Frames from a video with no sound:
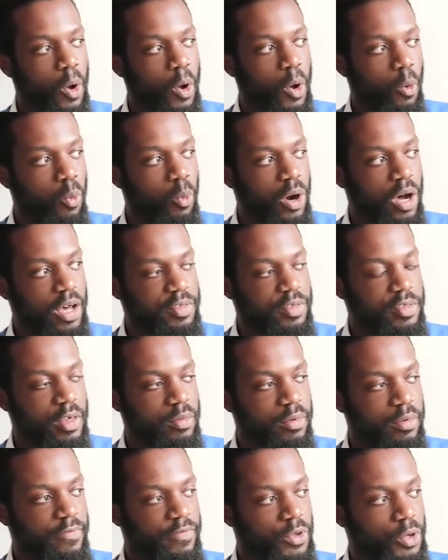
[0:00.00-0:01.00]
What are some
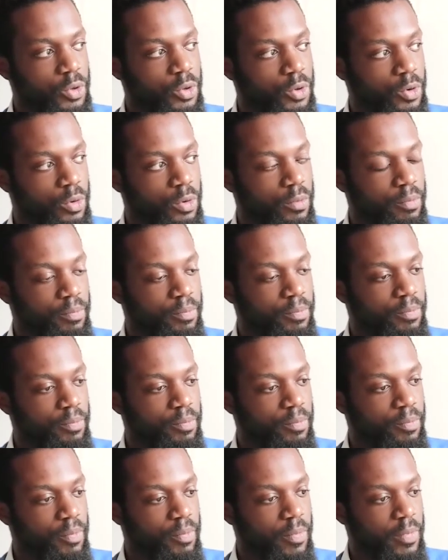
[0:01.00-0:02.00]
of your
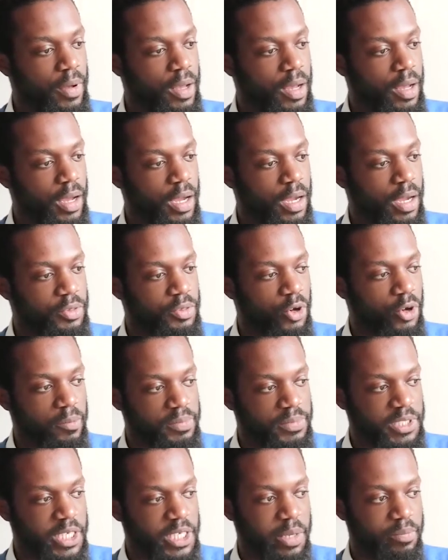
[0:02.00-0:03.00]
top
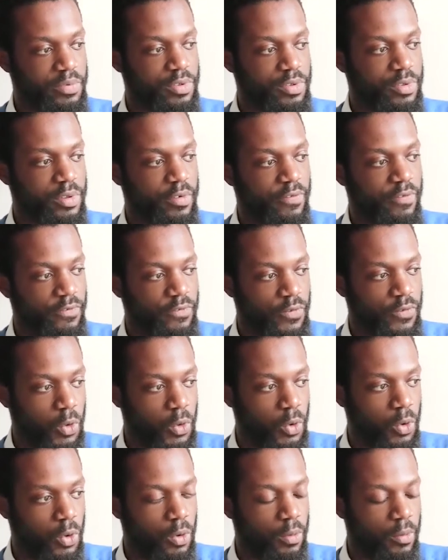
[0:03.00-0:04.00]
tips
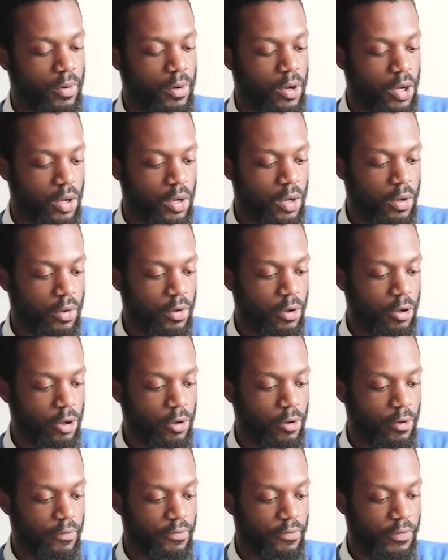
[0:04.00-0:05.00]
for
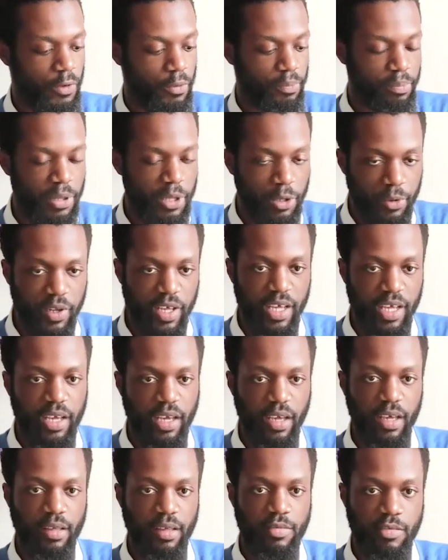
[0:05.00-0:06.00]
building
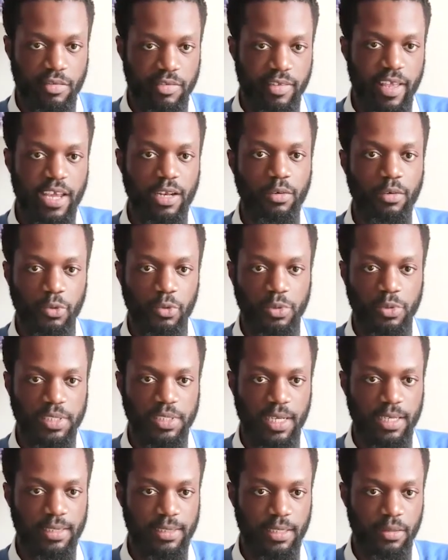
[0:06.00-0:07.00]
a sustainable
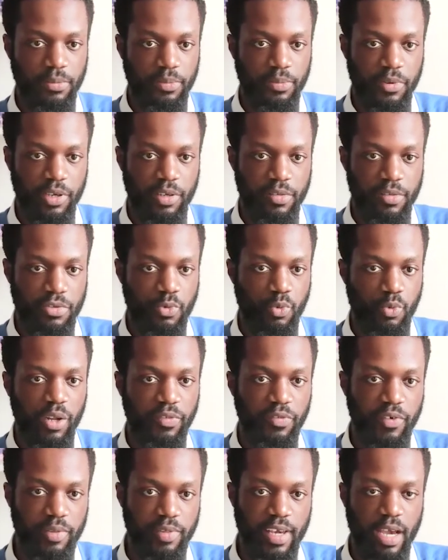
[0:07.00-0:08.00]
startup? Because it's one
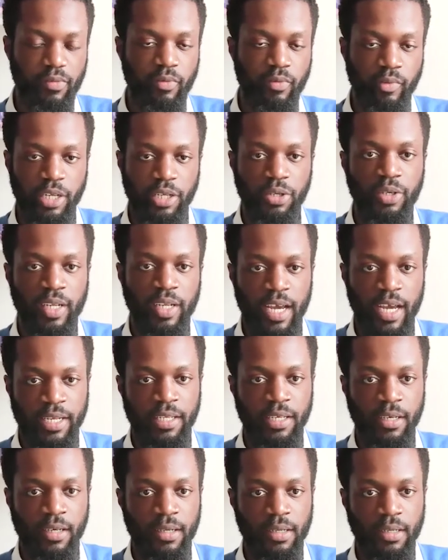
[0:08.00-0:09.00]
thing to have a really good
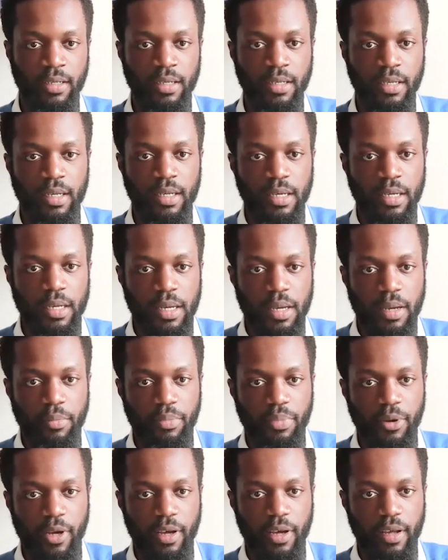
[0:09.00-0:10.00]
idea,
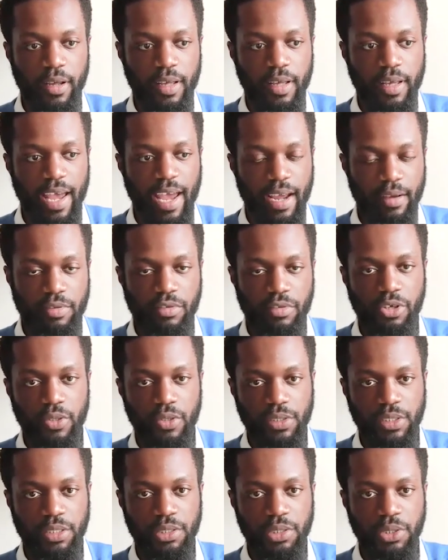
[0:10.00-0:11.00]
but
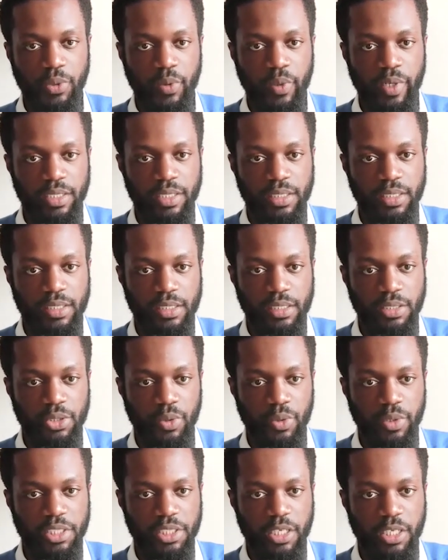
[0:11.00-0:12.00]
execution is always
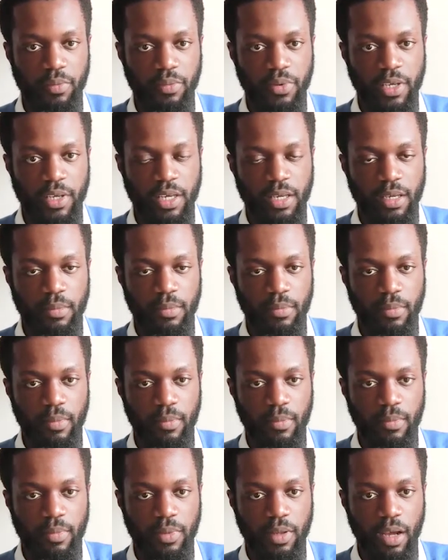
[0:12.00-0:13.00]
going to be
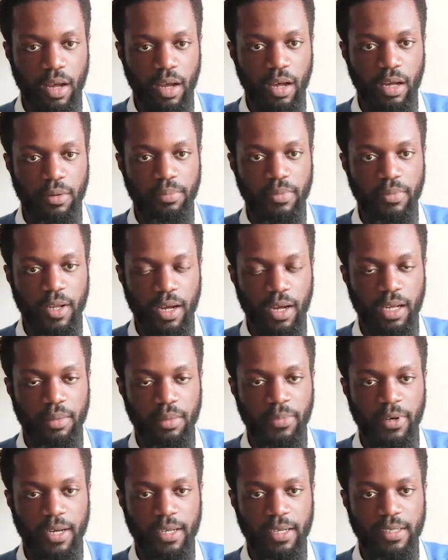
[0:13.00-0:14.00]
the hard
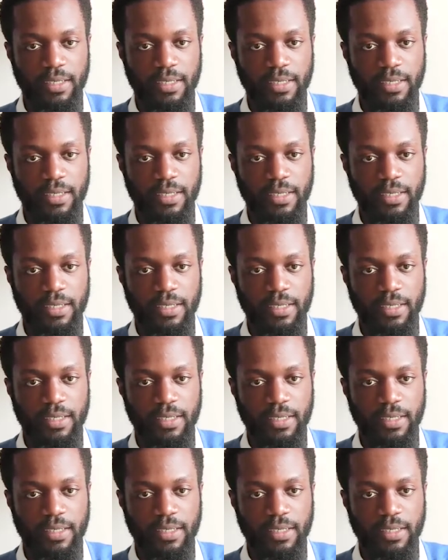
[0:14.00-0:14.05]
part.